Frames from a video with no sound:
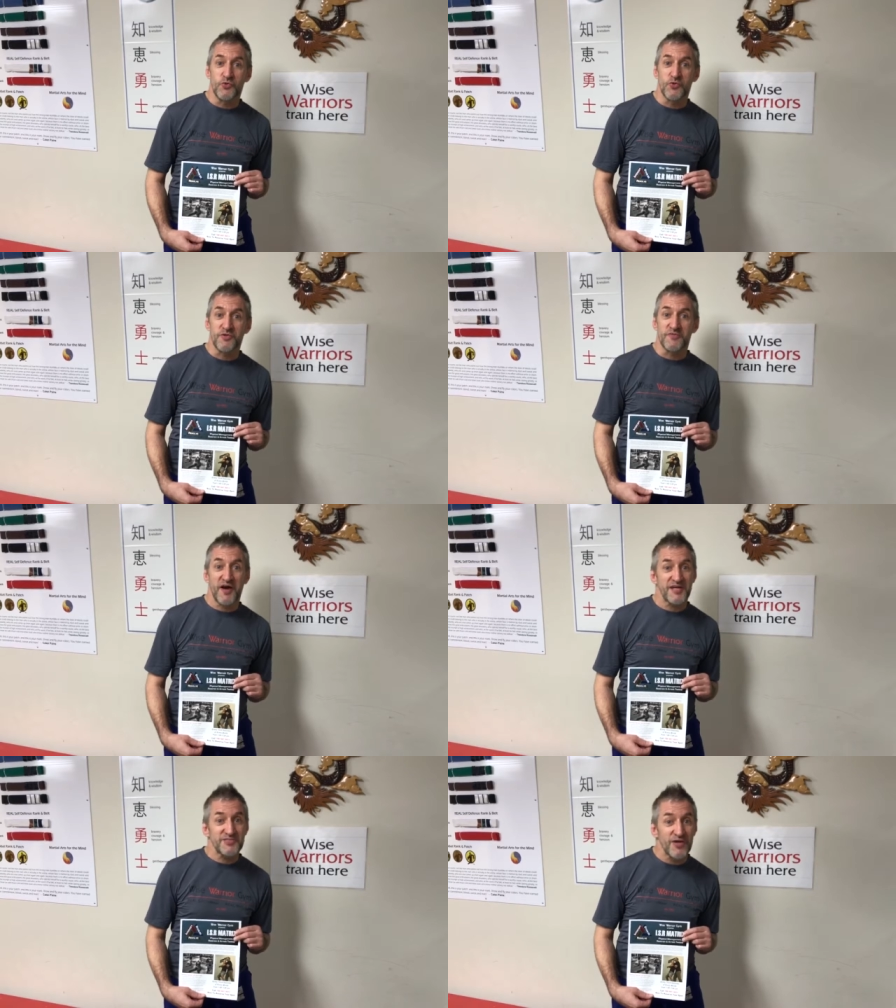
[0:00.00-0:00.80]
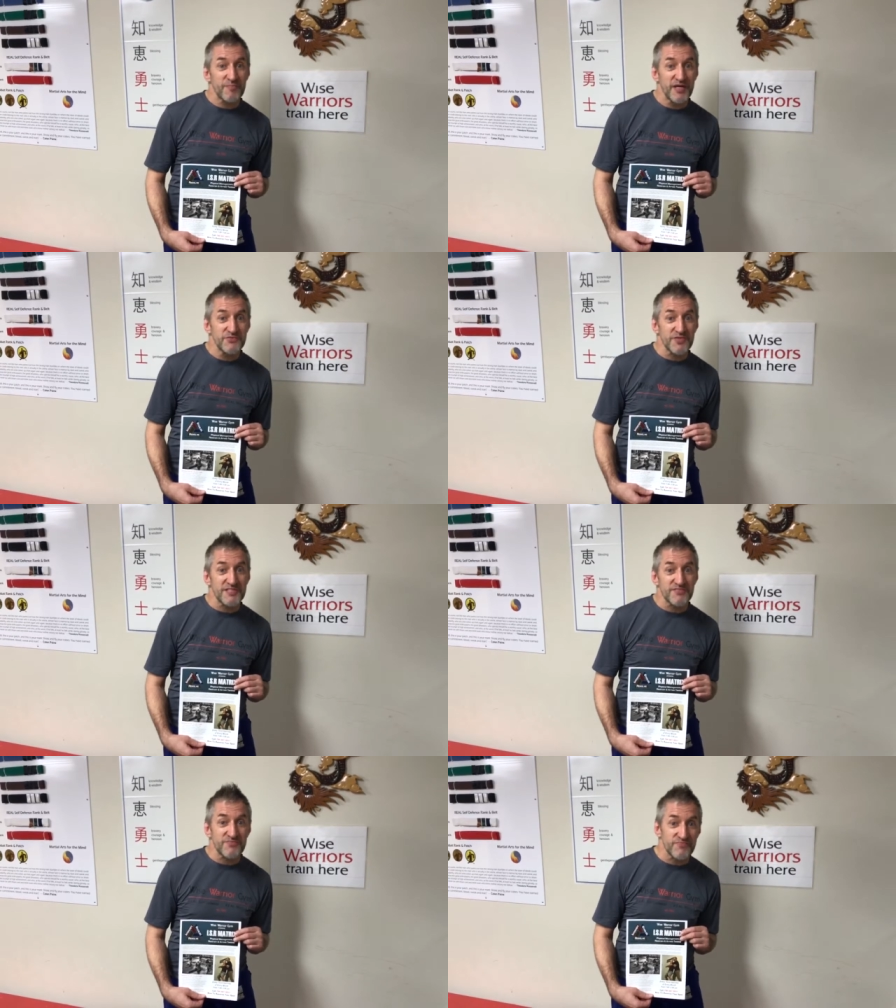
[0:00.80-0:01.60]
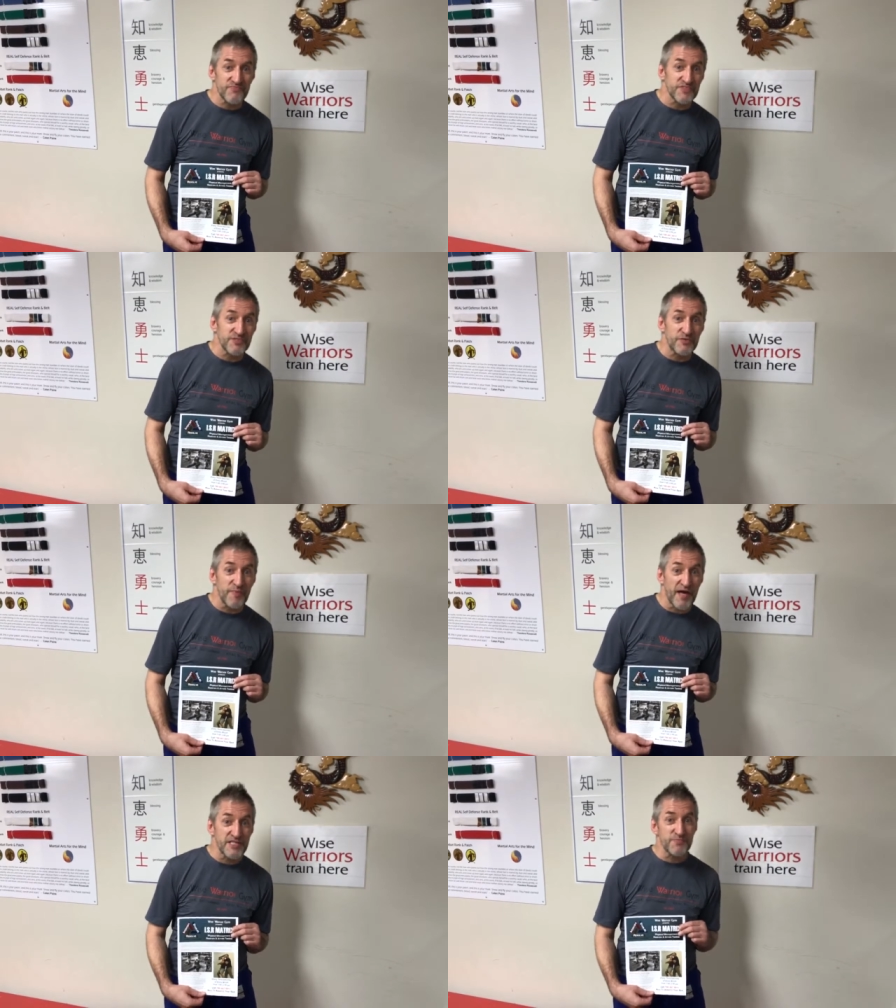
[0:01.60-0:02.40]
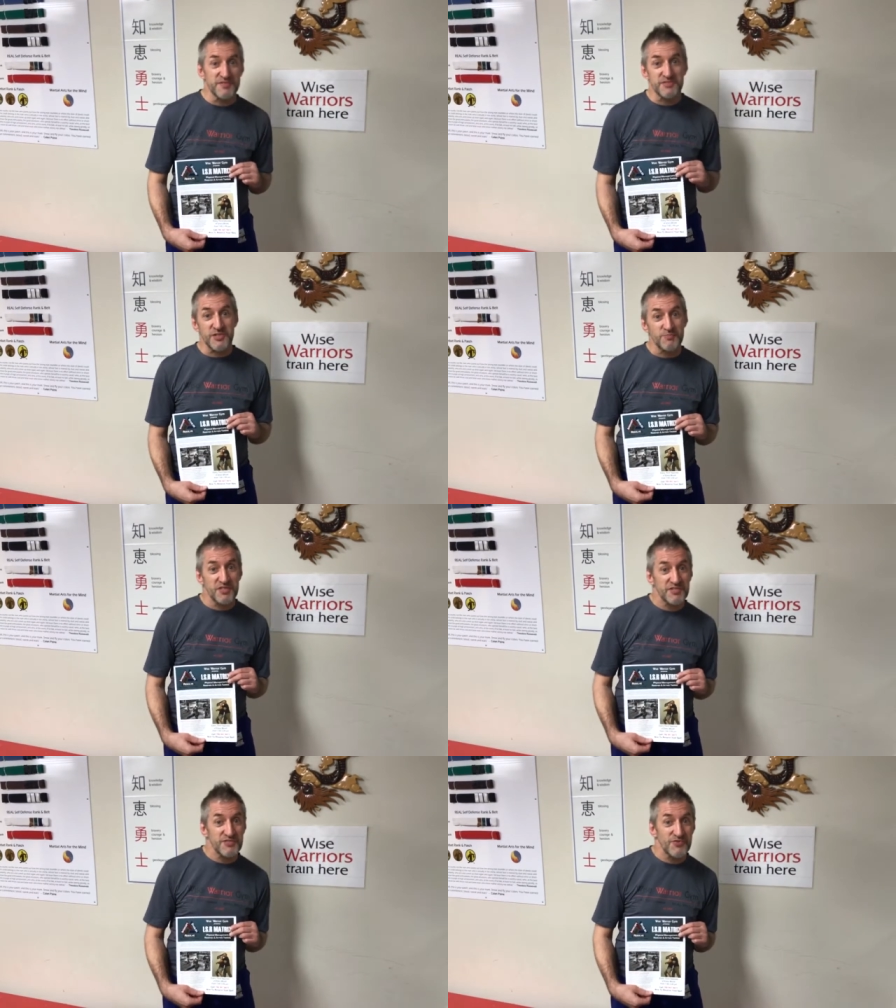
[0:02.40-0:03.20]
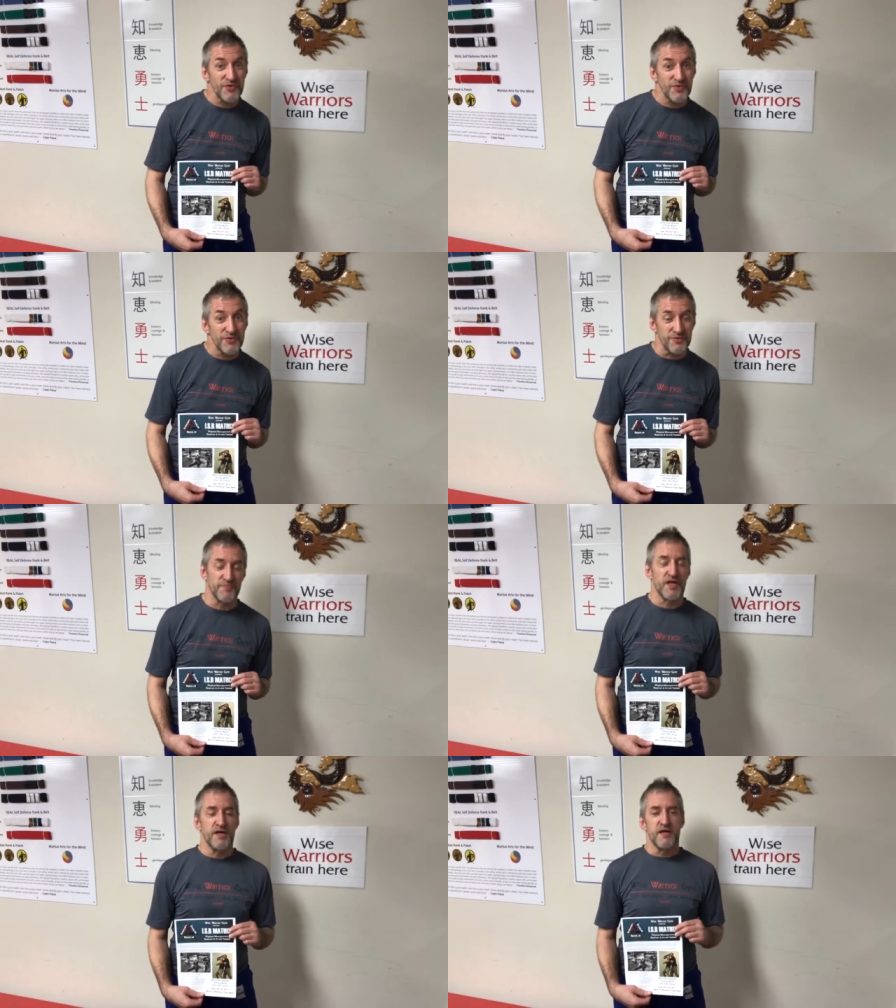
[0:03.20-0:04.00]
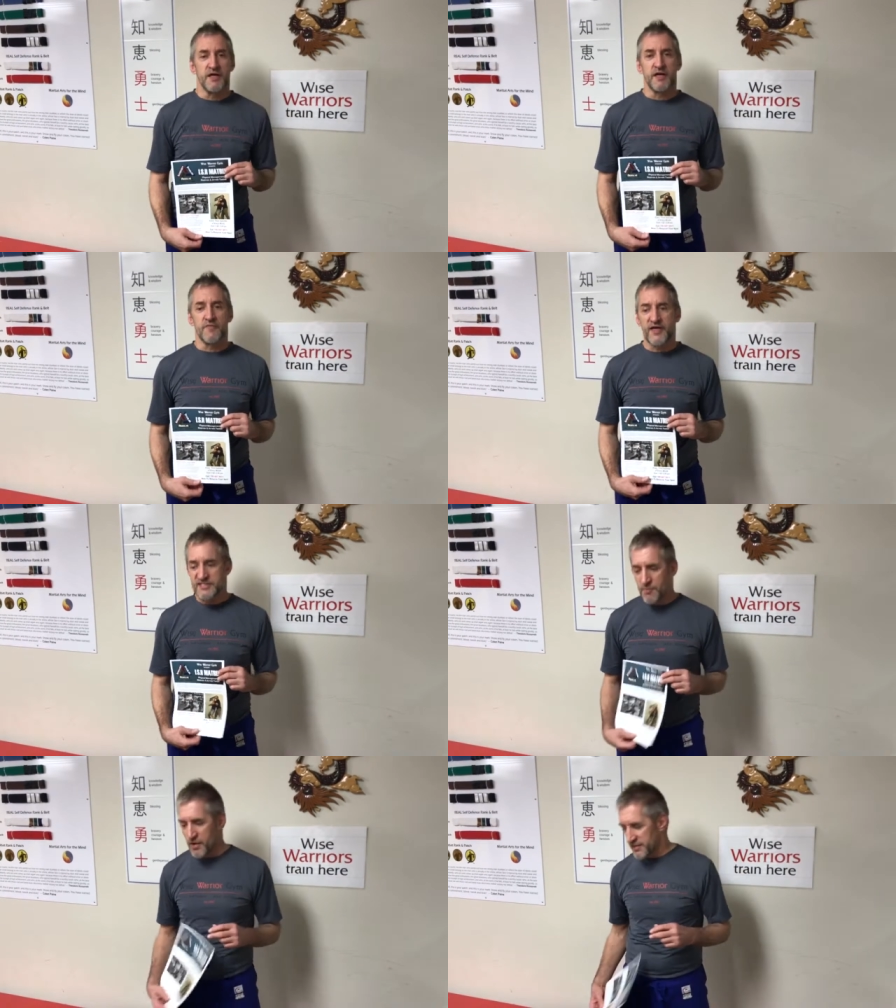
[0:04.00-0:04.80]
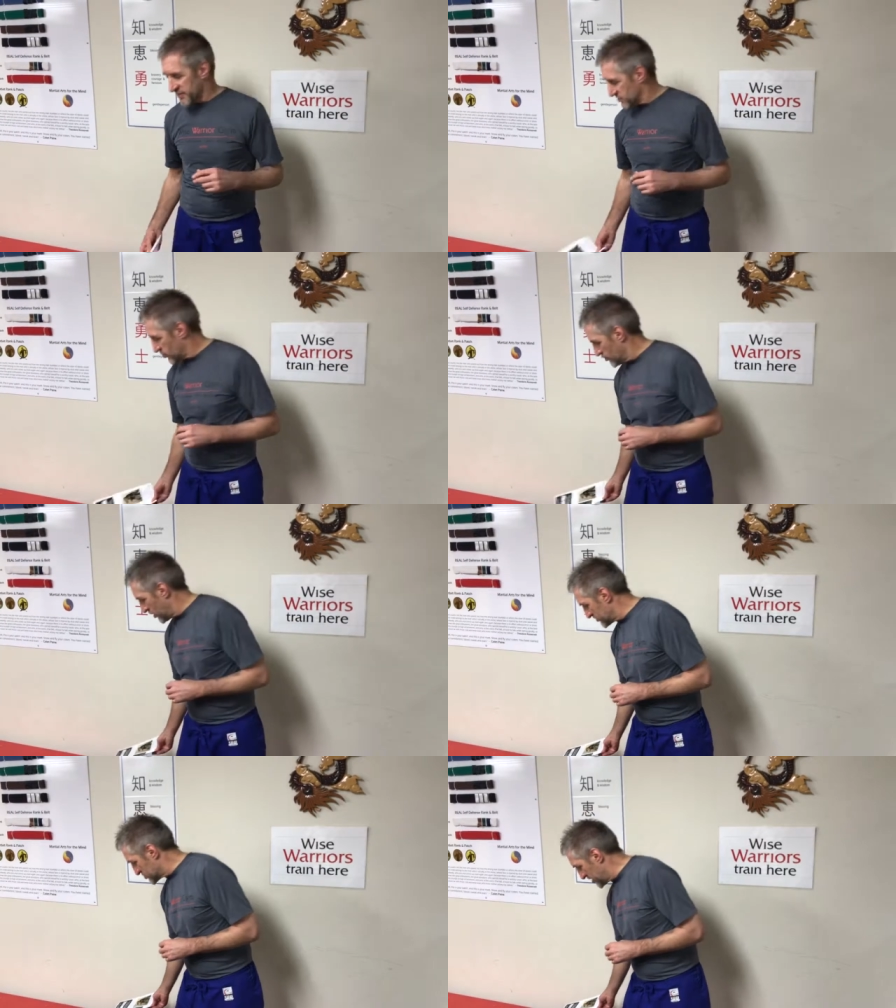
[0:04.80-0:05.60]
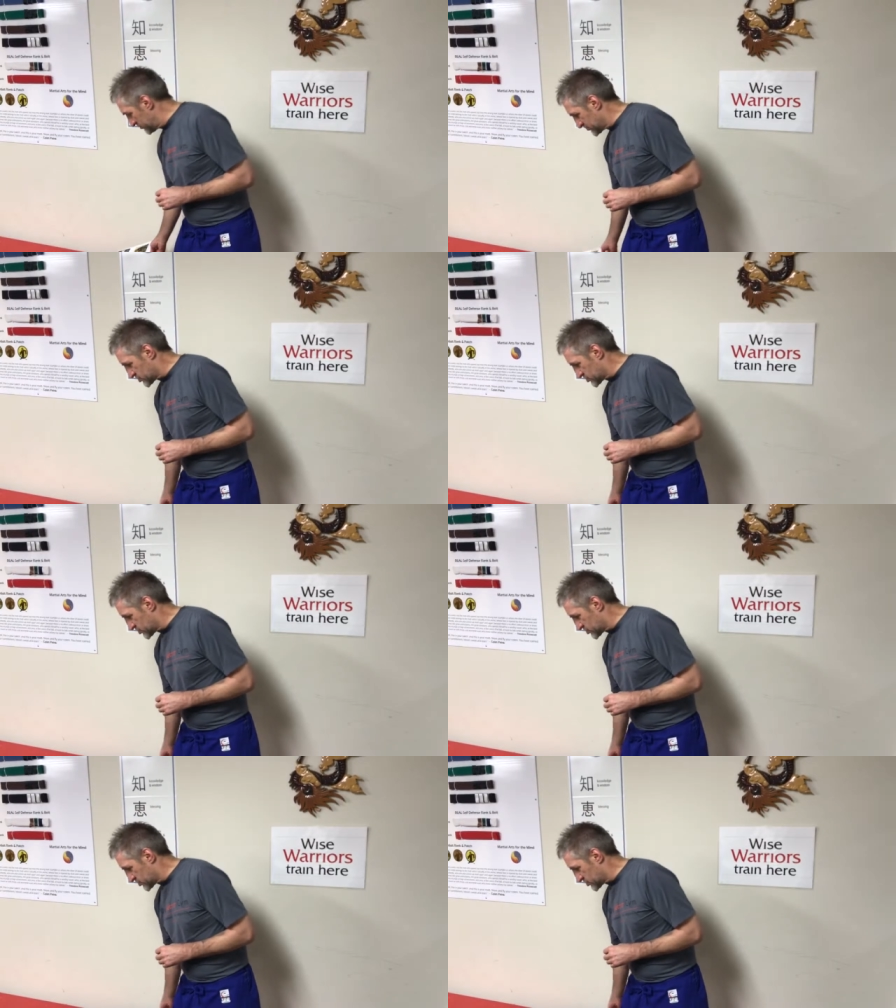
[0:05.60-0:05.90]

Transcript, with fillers: world of isr matrix physical management subject control and that's about it that's going on in the gym